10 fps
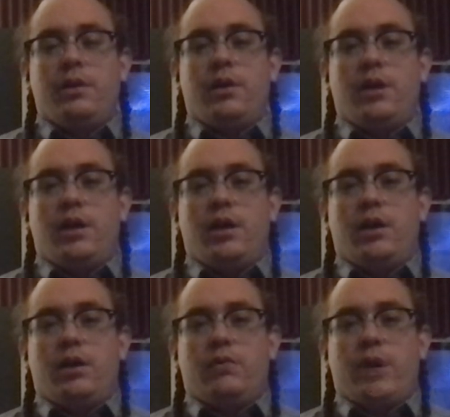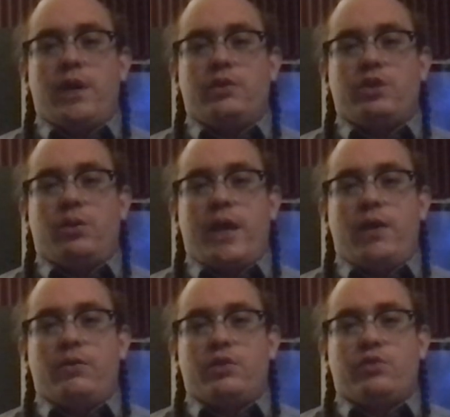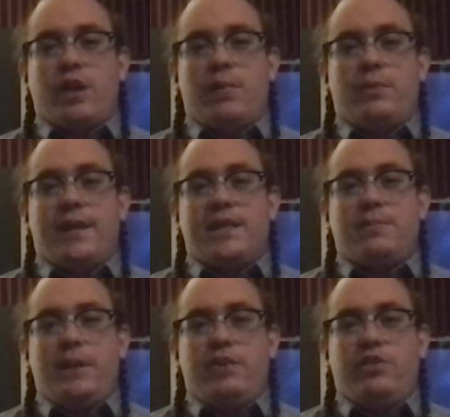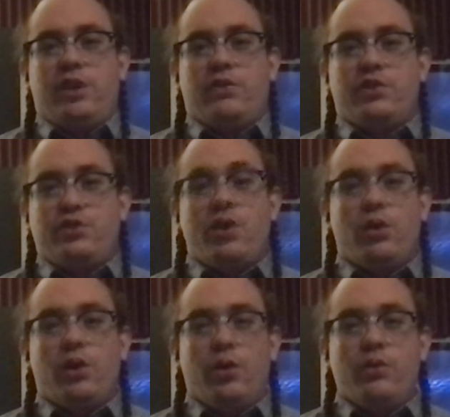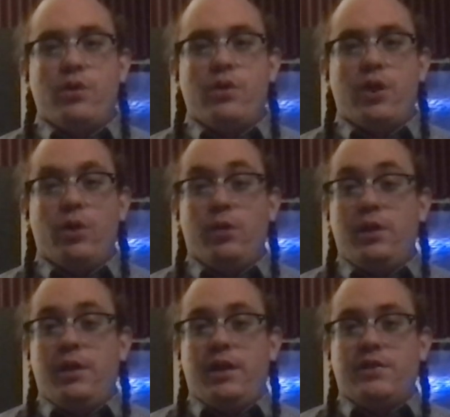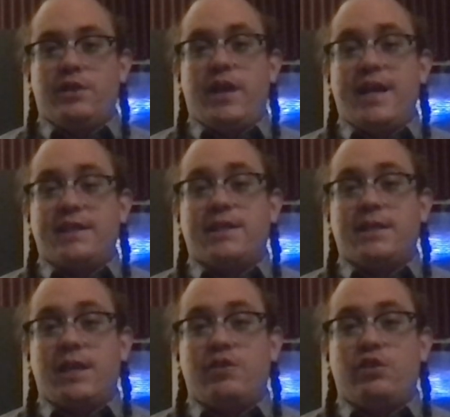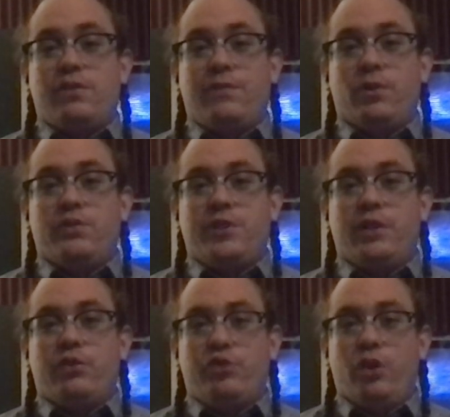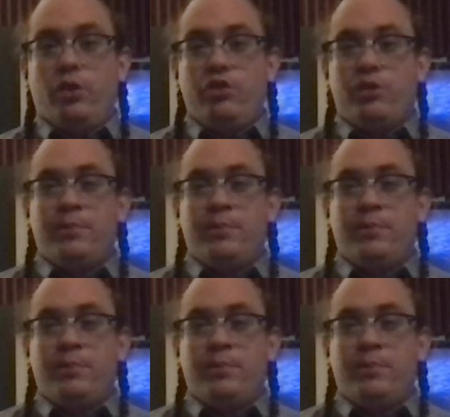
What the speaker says: Right? So I don't describe Class B shares as no load. No. It has a contingent deferred sales charge.